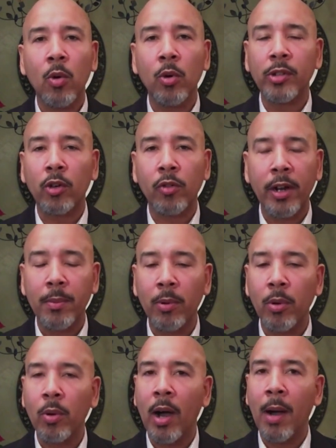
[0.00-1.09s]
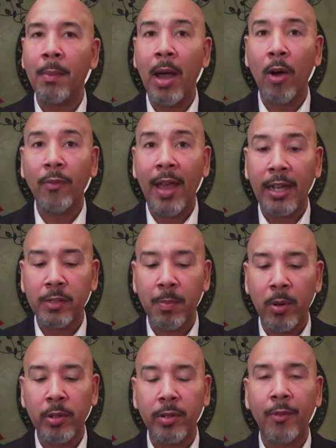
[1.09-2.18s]
who is a credible um, health
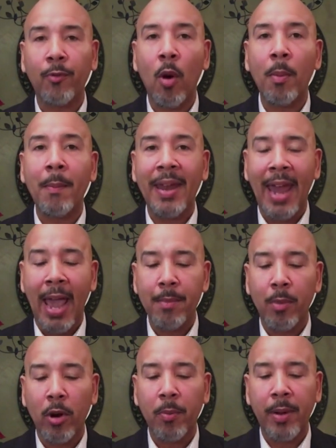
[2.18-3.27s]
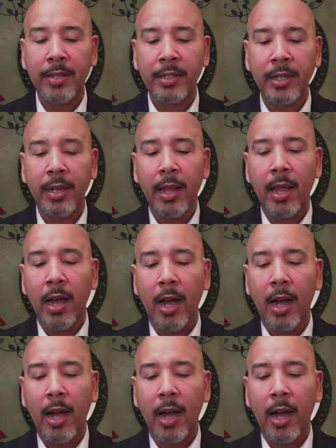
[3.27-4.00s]
expert, the former Manhattan Borough president.